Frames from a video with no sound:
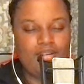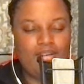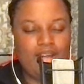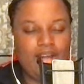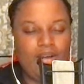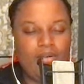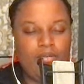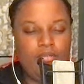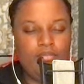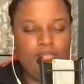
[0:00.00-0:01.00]
now
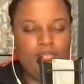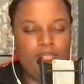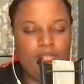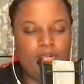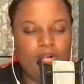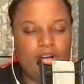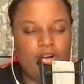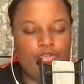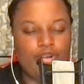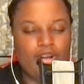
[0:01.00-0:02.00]
or in our
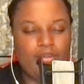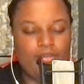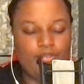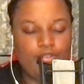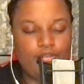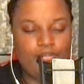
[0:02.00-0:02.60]
dreams,